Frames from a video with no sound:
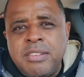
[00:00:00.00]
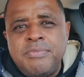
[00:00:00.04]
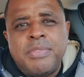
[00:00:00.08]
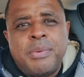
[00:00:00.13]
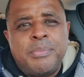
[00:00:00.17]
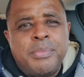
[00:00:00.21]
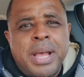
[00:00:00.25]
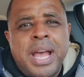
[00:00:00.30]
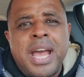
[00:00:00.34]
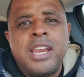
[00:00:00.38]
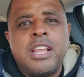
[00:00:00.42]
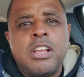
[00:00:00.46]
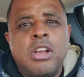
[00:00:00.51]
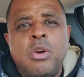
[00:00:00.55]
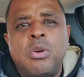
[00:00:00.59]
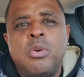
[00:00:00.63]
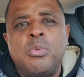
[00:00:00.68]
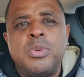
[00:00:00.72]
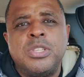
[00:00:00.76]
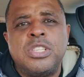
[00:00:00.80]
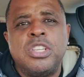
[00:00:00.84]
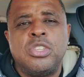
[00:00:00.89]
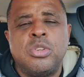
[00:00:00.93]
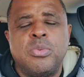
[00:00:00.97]
I'm kind of
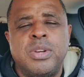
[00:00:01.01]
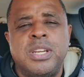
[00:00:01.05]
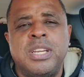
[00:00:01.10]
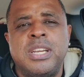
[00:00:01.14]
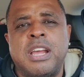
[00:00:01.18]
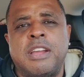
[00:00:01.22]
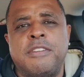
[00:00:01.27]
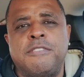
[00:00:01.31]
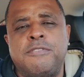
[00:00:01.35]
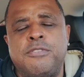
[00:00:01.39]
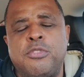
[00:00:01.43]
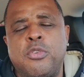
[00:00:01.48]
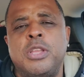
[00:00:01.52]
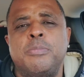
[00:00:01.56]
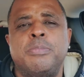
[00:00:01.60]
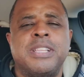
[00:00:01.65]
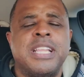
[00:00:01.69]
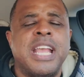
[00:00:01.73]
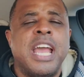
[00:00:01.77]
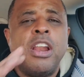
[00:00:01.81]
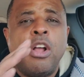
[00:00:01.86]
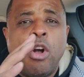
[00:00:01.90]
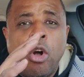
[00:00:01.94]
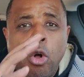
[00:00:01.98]
going with the 2940,
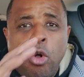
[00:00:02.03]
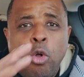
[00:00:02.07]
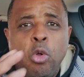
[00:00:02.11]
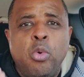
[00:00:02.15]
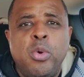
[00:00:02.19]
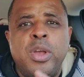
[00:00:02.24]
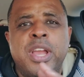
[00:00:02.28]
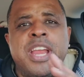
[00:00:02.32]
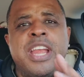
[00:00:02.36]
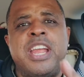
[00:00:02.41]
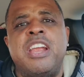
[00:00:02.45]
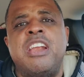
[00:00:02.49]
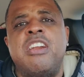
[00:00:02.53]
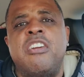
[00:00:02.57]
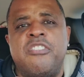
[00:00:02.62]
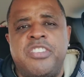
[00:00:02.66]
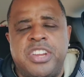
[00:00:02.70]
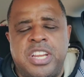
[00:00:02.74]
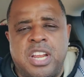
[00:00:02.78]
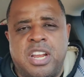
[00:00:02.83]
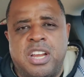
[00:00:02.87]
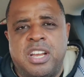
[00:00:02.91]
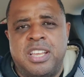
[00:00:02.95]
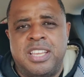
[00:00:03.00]
but that whole
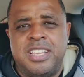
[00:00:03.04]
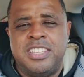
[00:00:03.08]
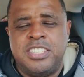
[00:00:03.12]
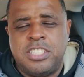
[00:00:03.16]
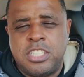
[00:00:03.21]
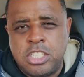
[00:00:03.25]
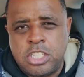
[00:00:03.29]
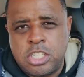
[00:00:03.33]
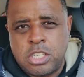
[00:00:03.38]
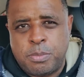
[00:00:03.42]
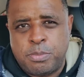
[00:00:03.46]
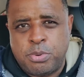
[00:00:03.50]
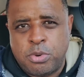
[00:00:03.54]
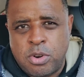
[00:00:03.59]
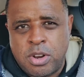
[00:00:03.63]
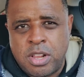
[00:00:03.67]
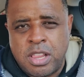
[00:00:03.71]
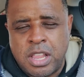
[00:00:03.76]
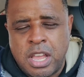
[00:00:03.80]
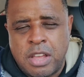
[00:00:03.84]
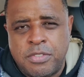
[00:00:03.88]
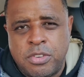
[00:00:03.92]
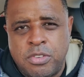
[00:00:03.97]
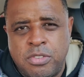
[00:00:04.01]
area is the
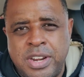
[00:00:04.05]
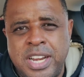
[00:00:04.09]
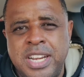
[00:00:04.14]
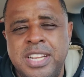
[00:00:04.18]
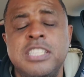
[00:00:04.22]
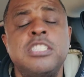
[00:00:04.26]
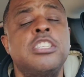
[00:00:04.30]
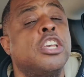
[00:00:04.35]
support level, right?